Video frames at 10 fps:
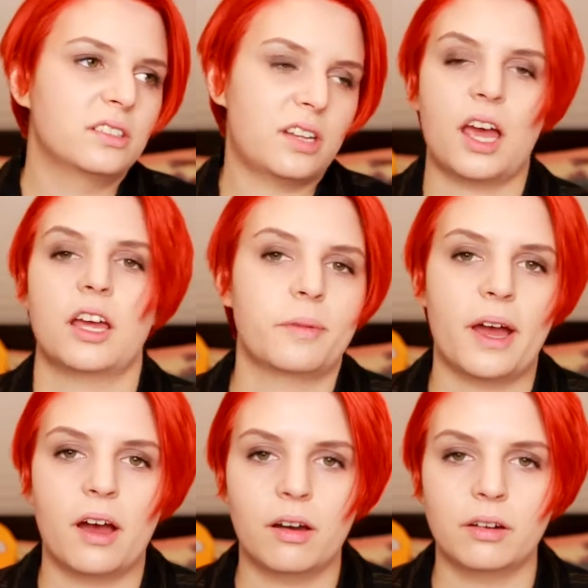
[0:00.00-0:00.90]
£10,
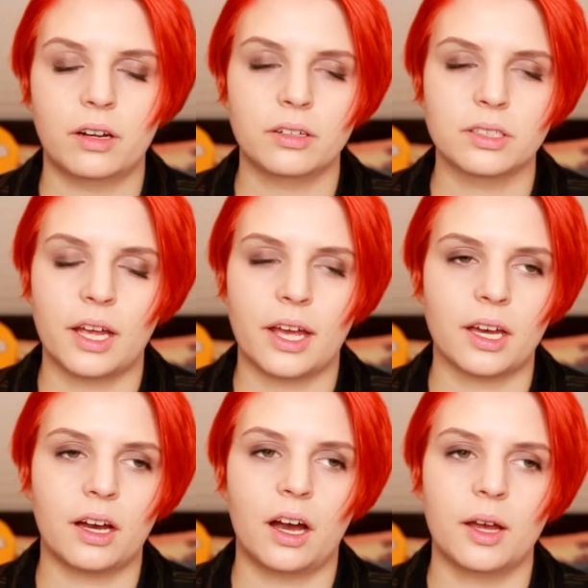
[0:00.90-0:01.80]
and I was
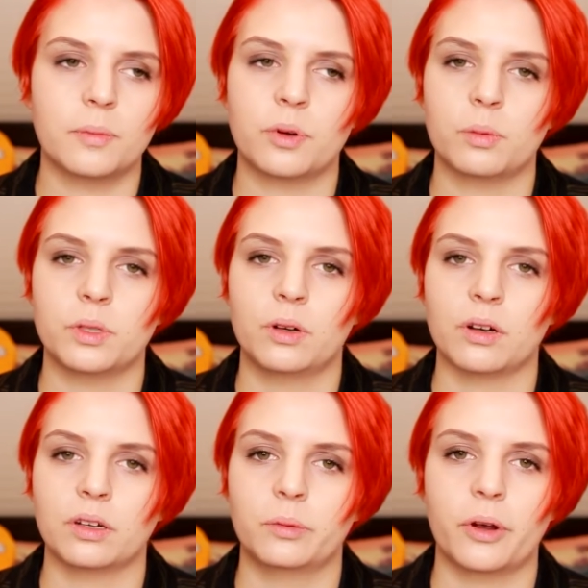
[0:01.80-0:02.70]
like, I'm probably
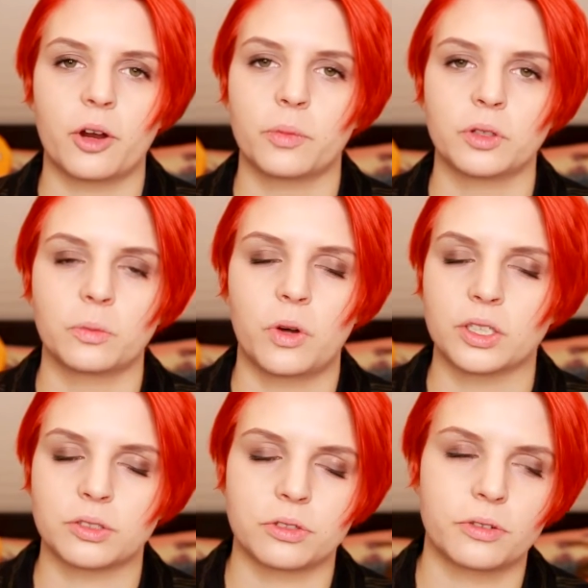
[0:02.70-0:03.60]
not going to wear it more than
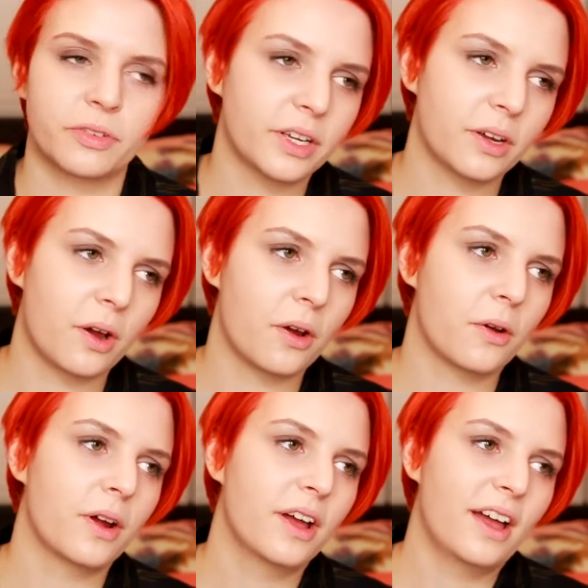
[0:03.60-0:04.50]
once for a
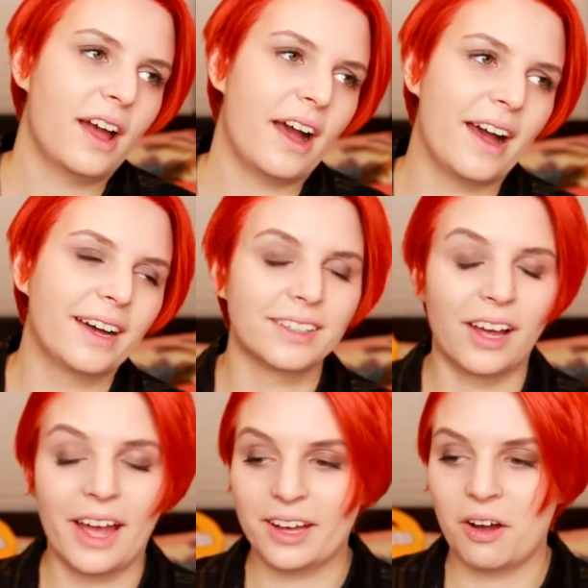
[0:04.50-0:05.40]
video, and
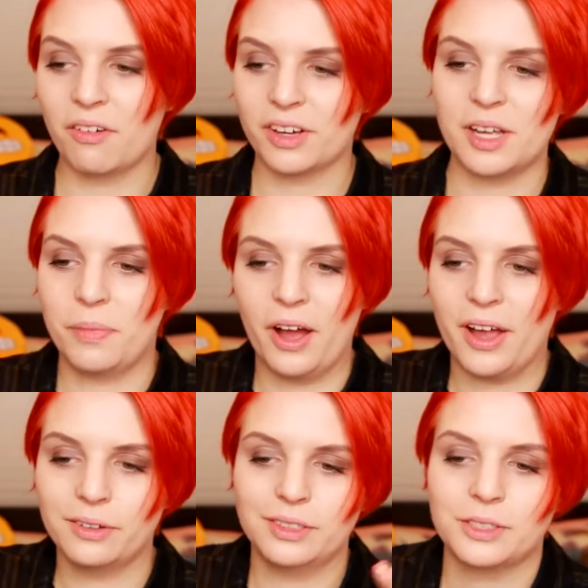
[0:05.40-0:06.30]
I can't keep
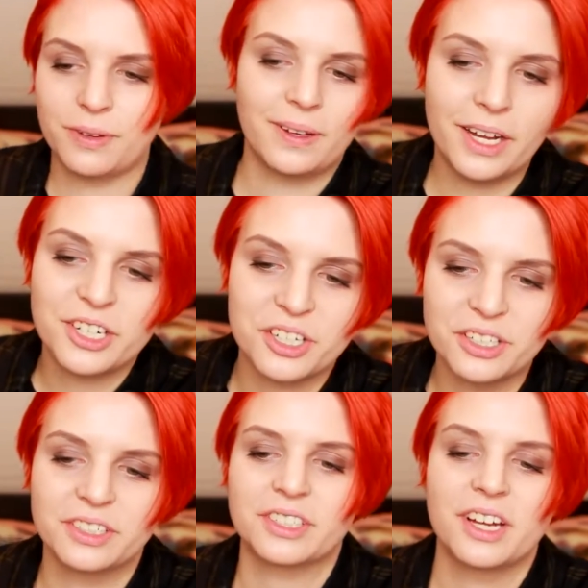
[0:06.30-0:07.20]
buying all these
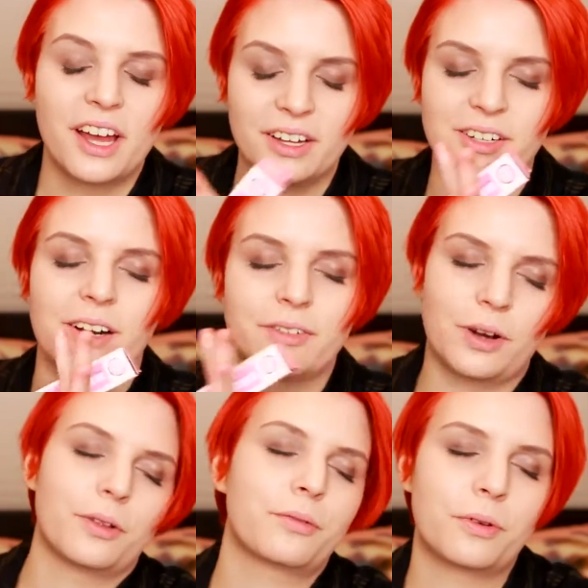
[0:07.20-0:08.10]
foundations until I've
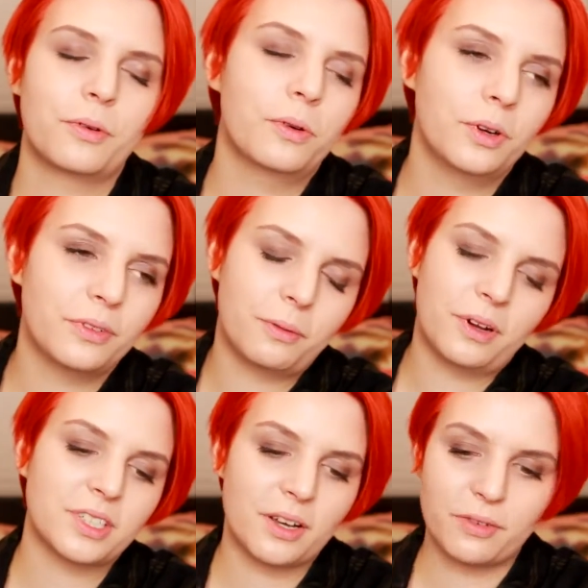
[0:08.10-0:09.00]
got through all of the
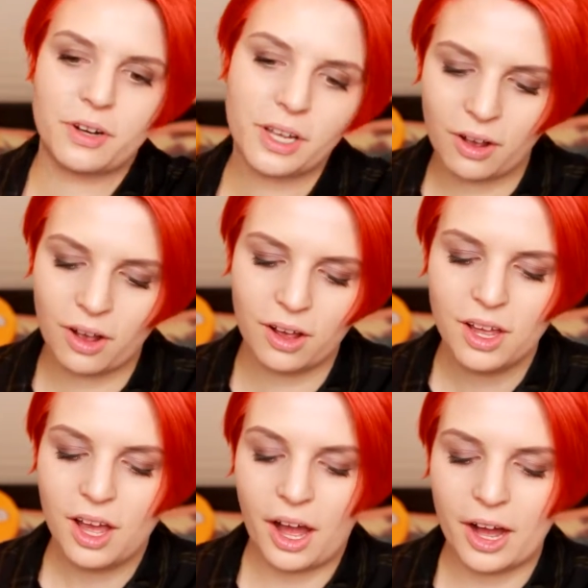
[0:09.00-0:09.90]
ones that I've already got.
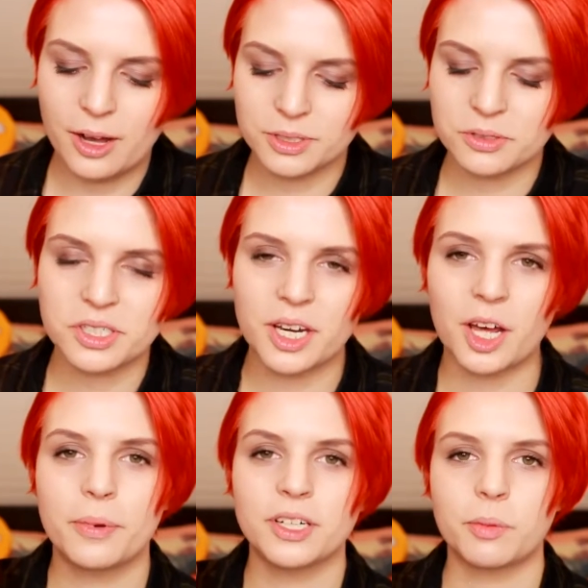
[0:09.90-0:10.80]
So instead
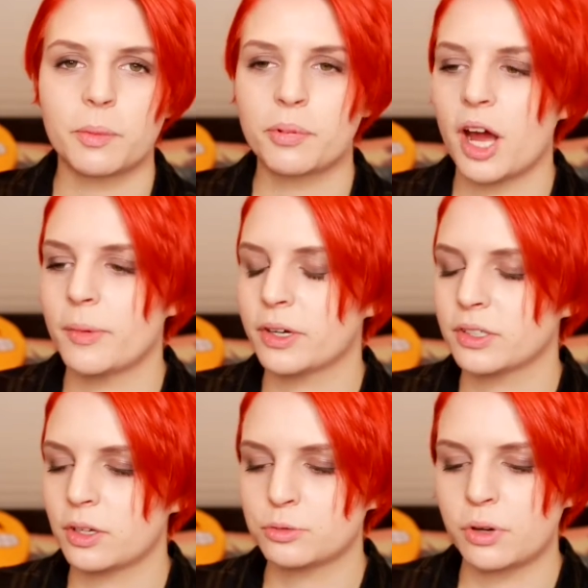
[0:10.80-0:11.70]
I picked up a primer
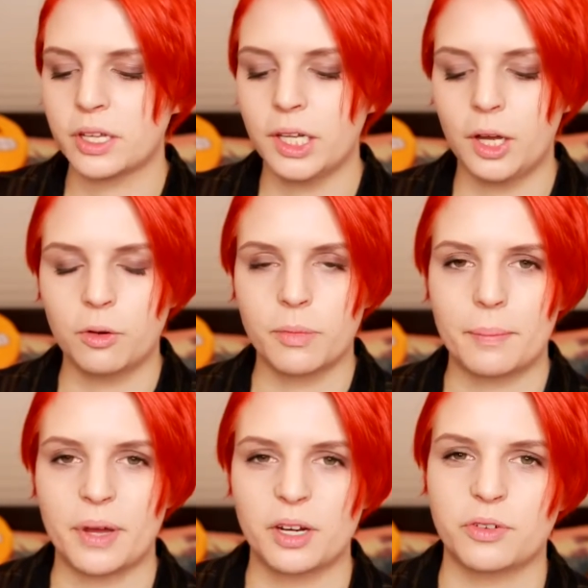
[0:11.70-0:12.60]
because I was running low on
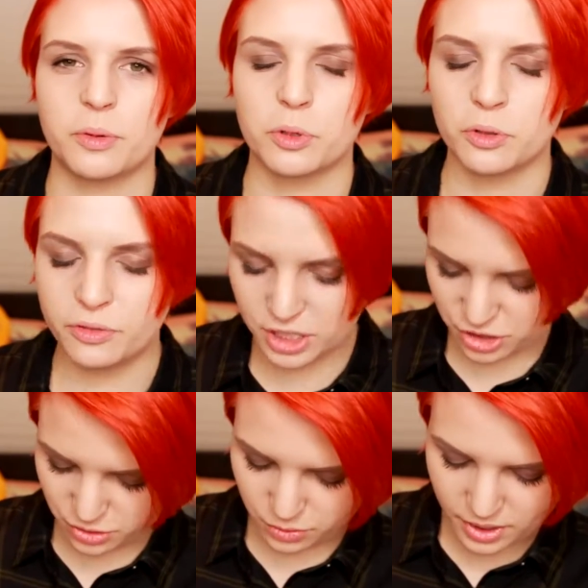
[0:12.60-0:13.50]
my Benefit
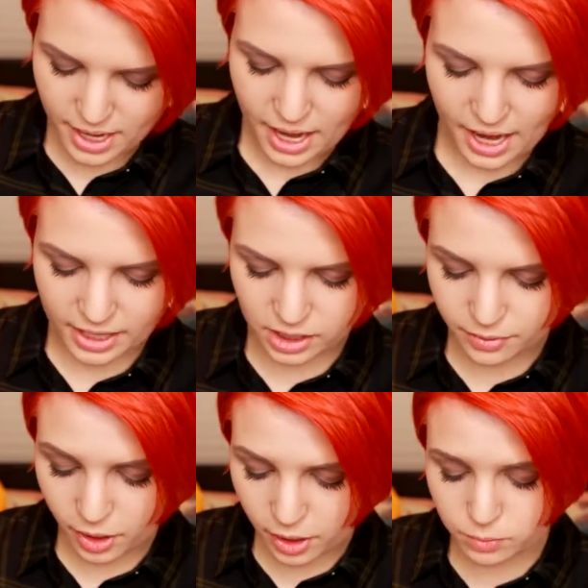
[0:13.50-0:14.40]
Professional, and
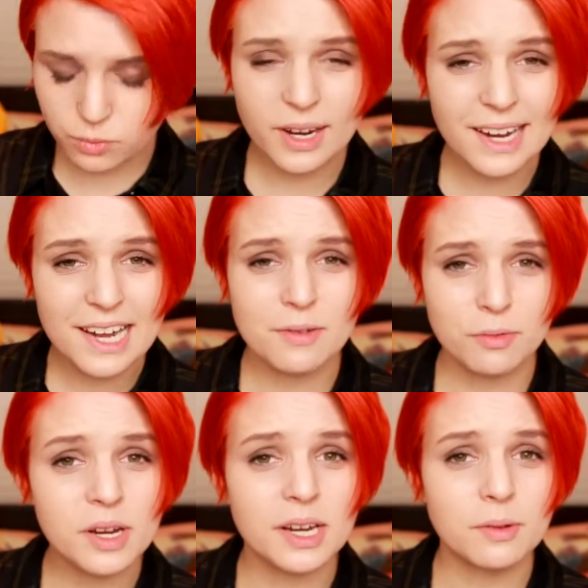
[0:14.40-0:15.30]
I've heard
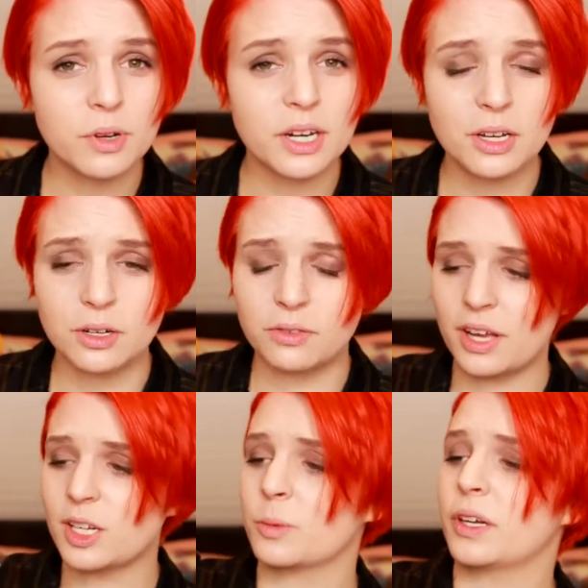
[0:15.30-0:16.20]
really good
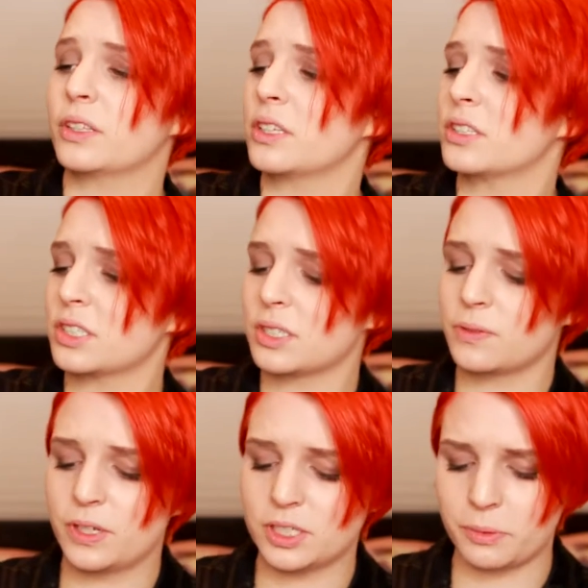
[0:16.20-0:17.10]
things about this. This is
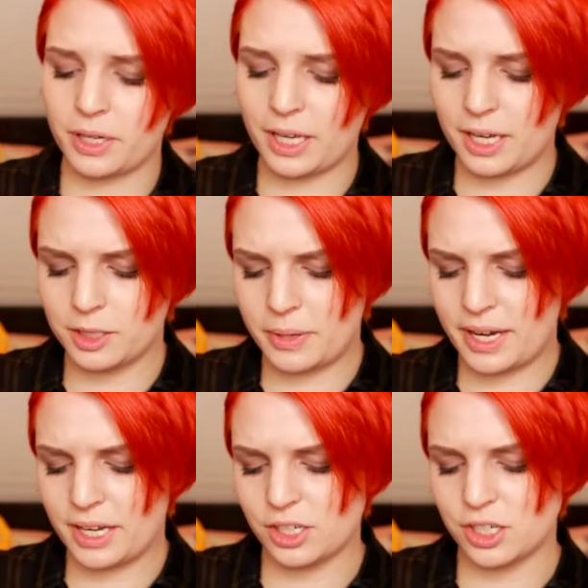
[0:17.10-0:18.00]
the first time I'm getting it out of the
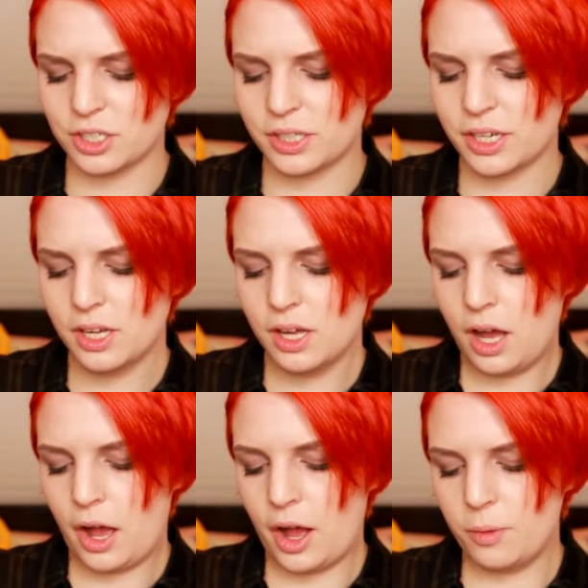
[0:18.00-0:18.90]
package, actually.
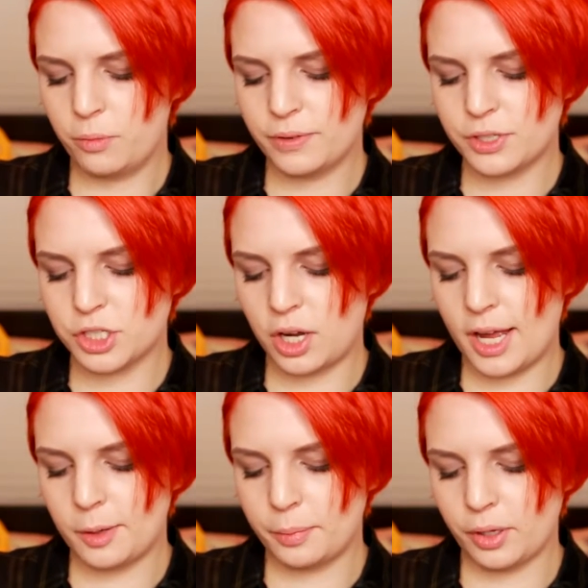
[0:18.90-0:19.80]
With
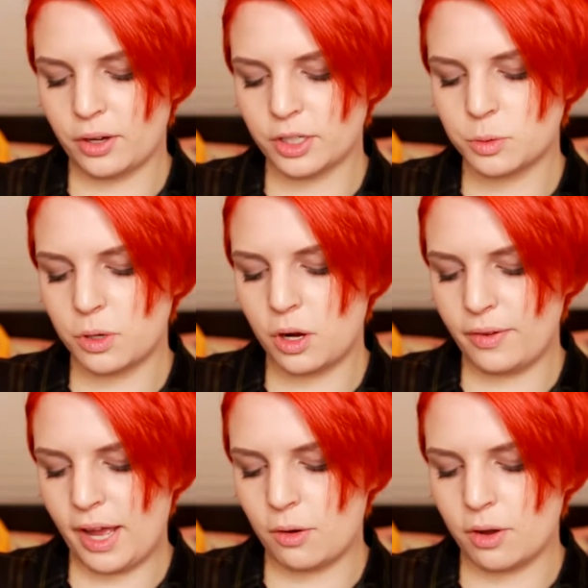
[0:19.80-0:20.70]
Shine Block
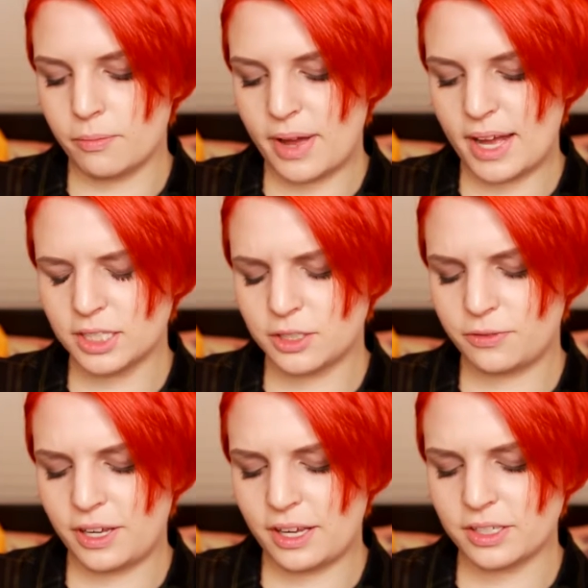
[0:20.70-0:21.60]
12-hour matte
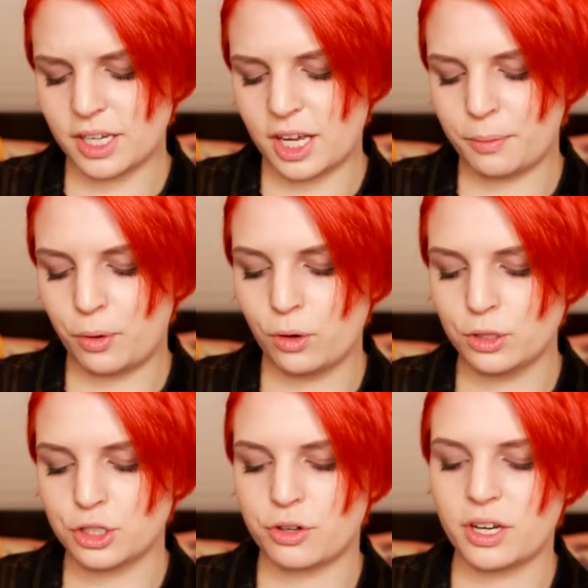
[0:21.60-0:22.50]
spheres and
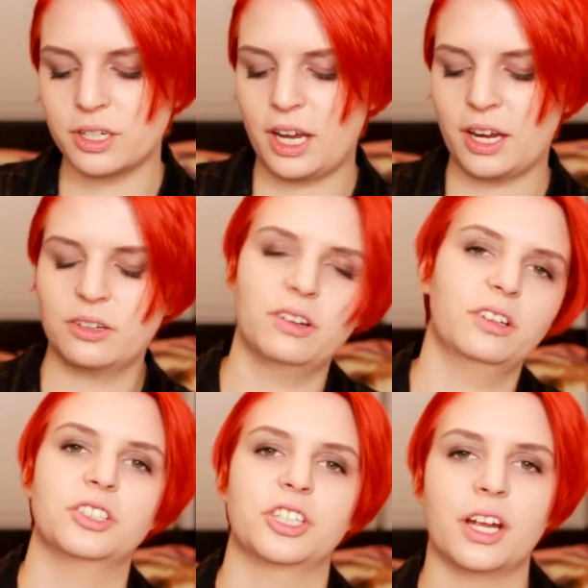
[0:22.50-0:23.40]
pore shrink
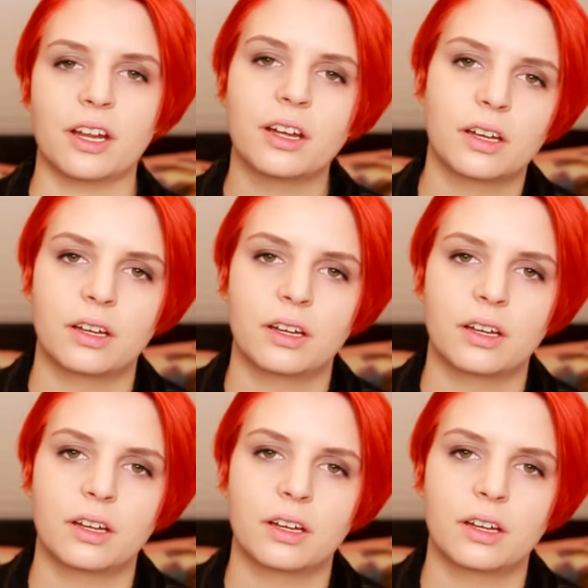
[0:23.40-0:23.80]
technology.